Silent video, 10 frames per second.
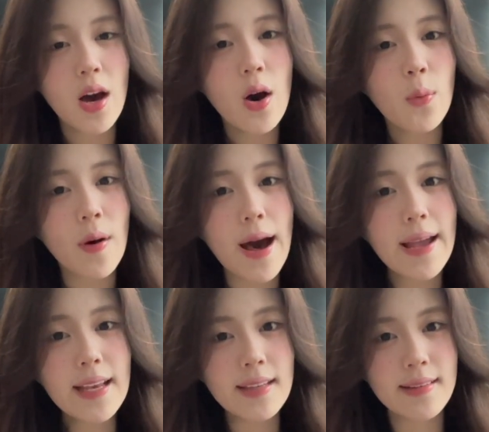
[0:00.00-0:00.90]
While
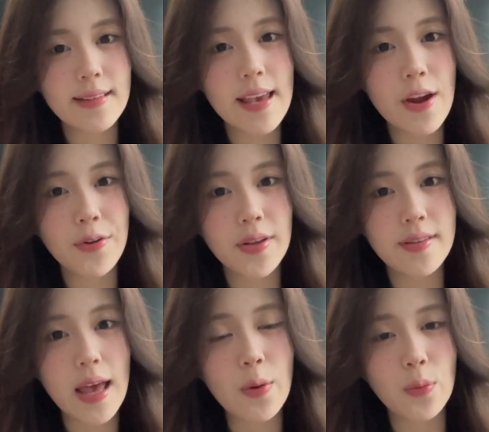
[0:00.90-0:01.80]
I can see areas
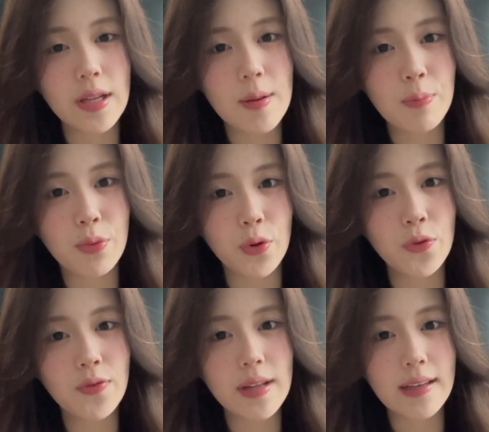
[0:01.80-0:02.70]
I would
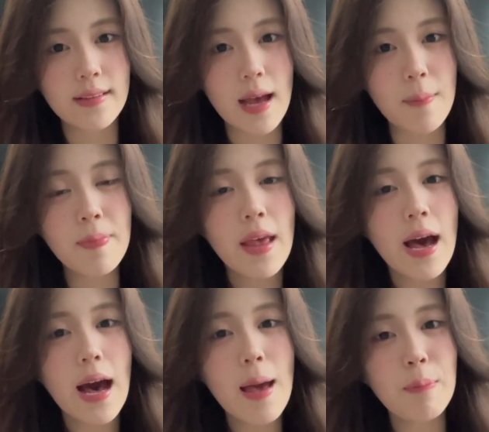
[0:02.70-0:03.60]
improve next time,
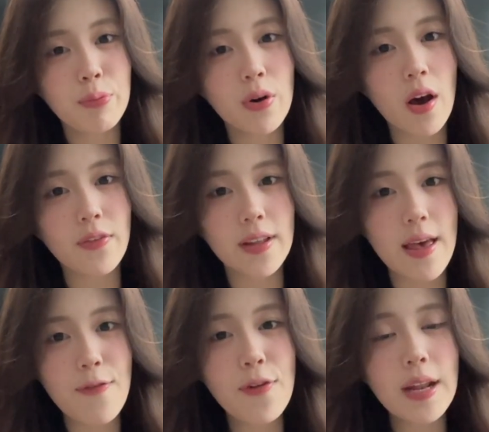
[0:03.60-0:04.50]
I am proud of
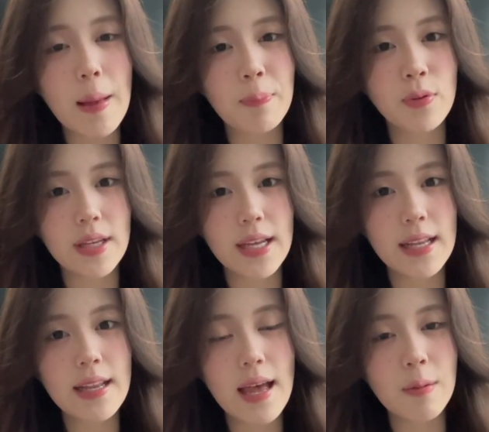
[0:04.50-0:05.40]
the effort I put
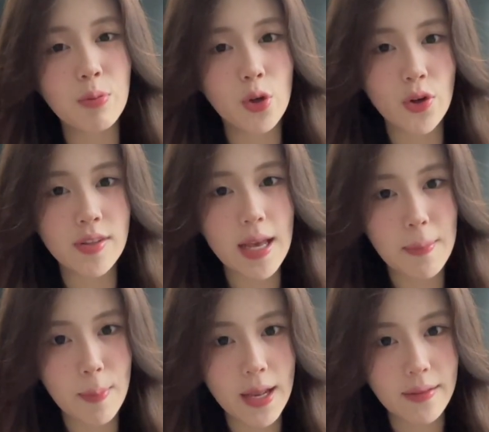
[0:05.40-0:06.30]
in and the progress I
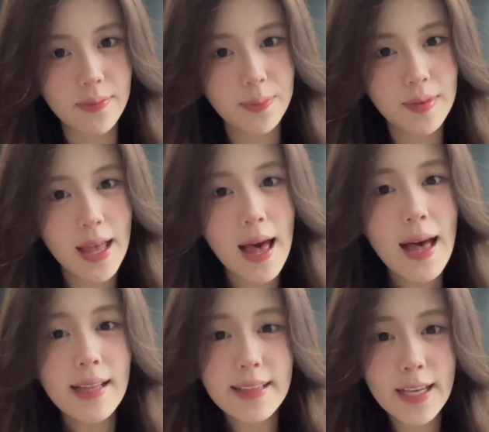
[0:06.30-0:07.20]
made.
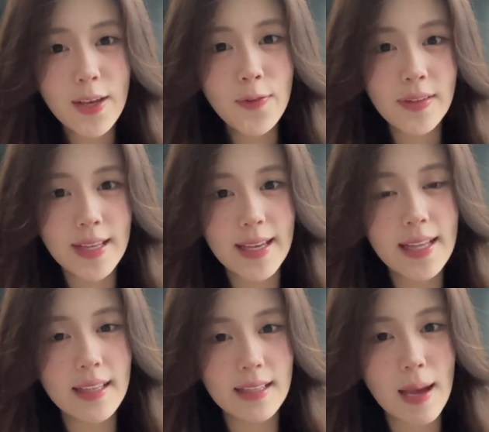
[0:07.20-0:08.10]
Thank you for
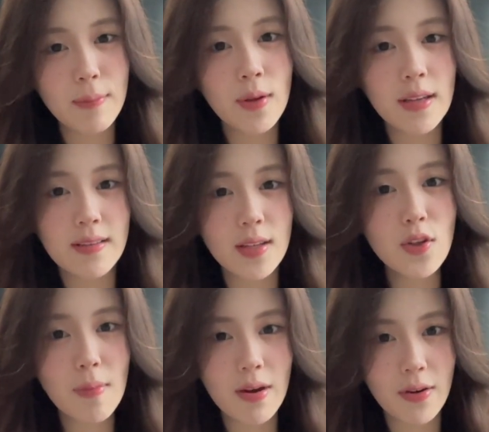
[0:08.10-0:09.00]
taking the time to listen
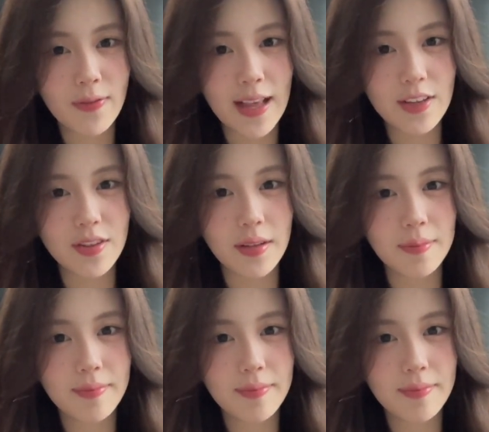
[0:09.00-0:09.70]
to my reflection.